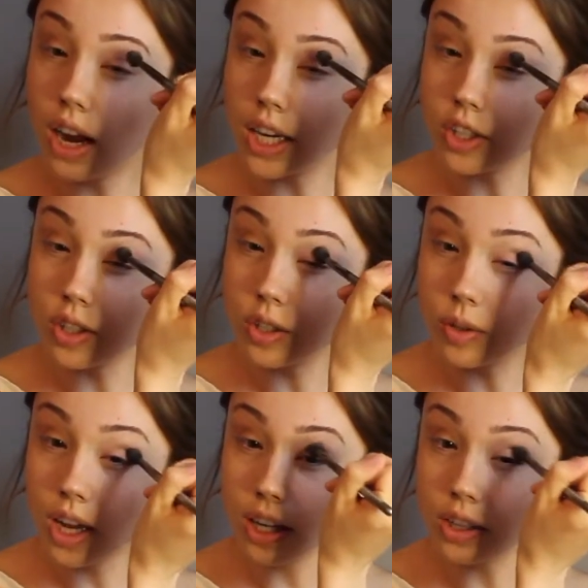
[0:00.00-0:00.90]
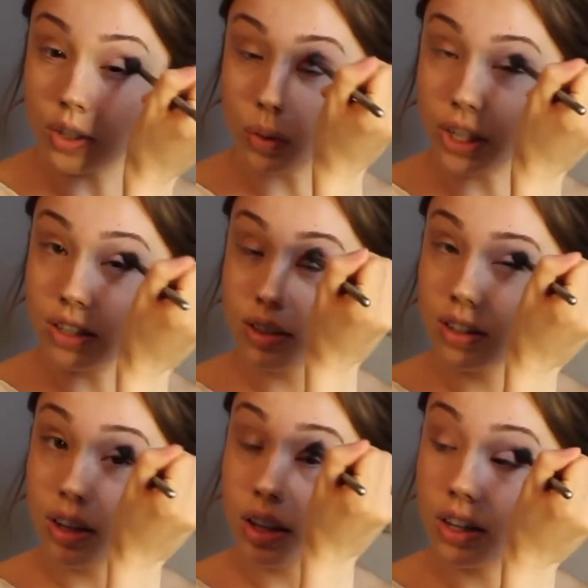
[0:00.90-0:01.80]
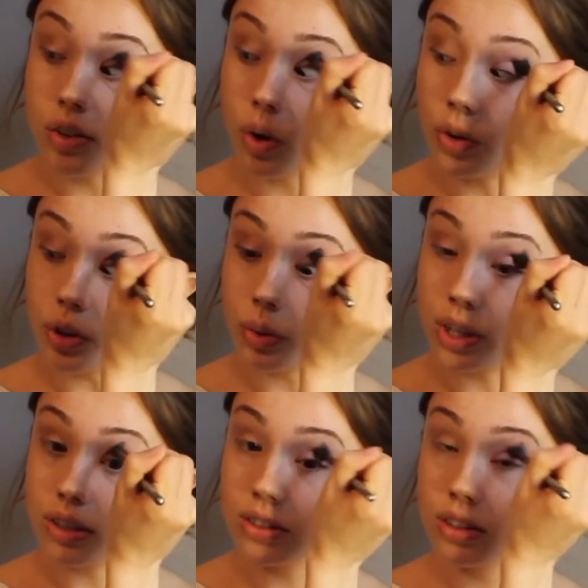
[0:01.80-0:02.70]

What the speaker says: I just do that in the crease. I think it's called the crease.